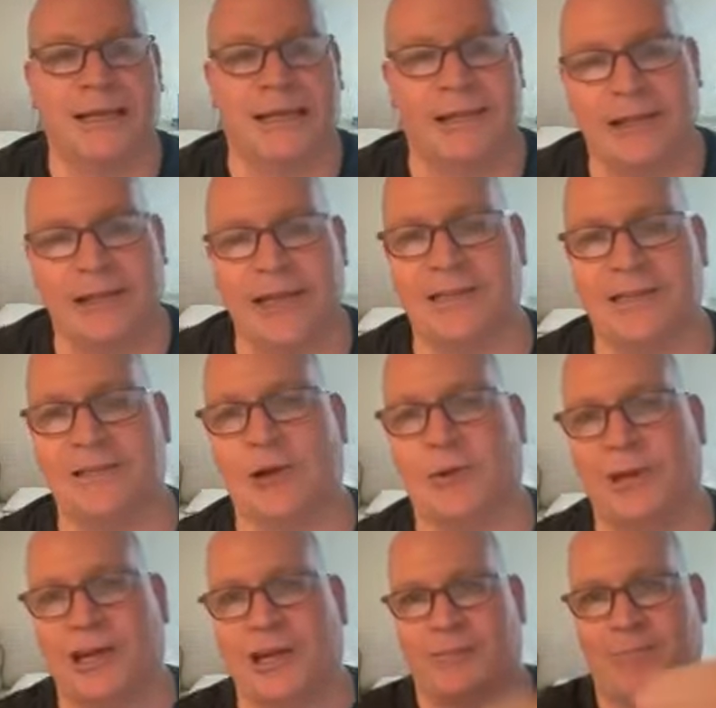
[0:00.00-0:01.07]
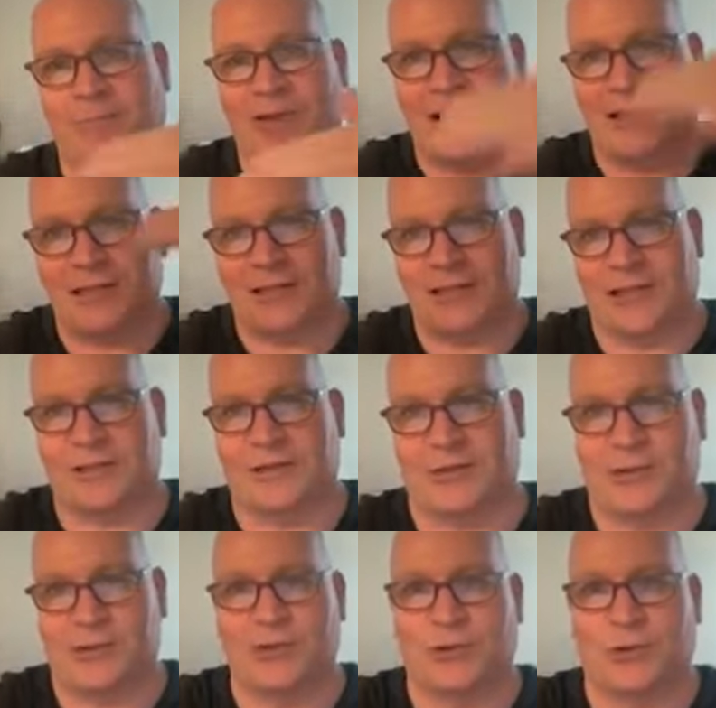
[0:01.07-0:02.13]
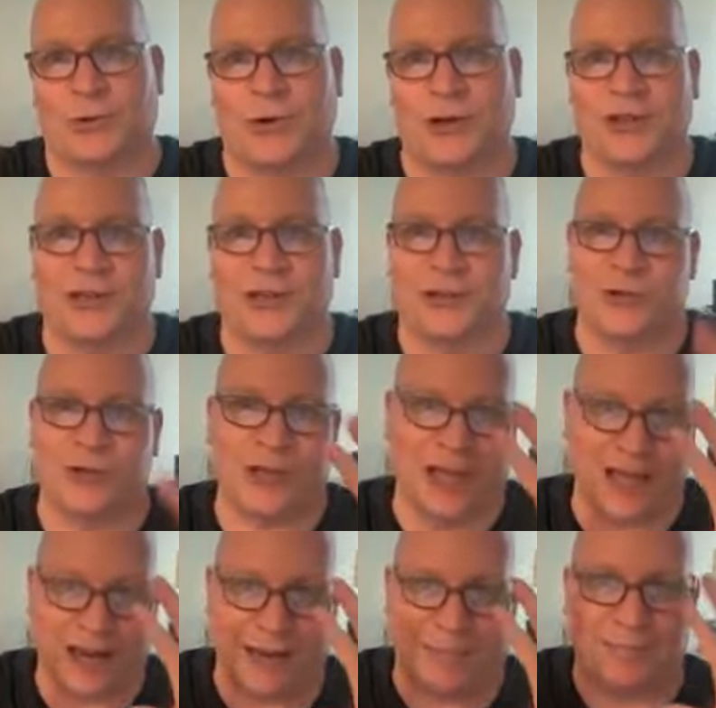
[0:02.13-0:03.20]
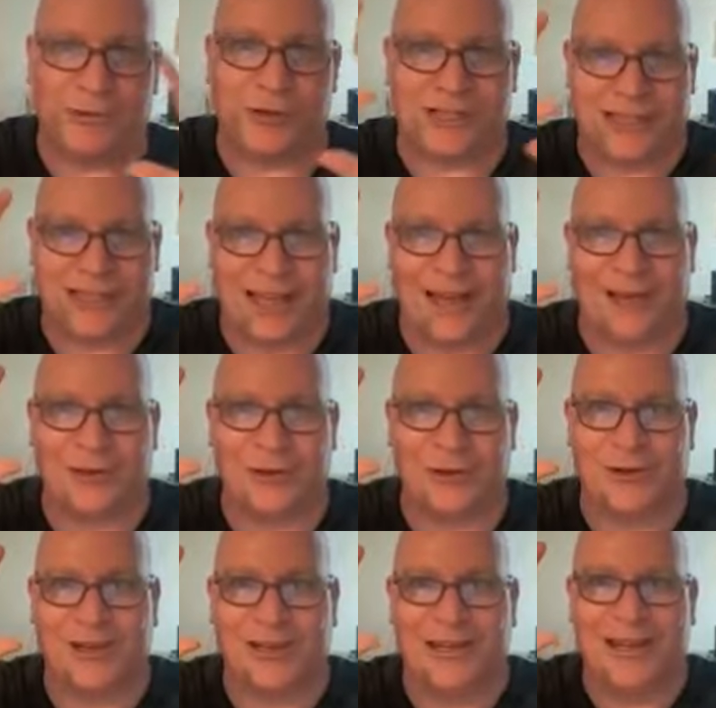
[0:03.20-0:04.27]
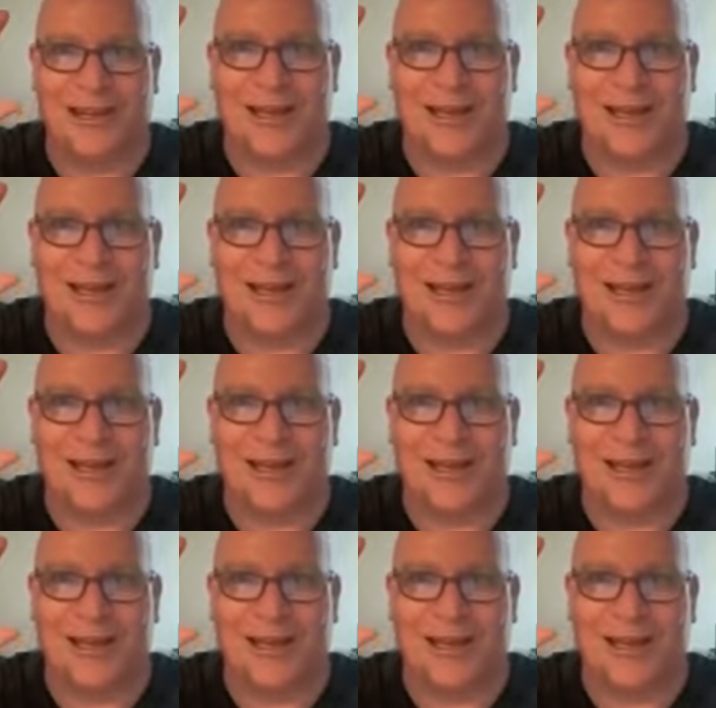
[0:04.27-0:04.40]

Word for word: It lays so many pieces into the story that you cannot put together.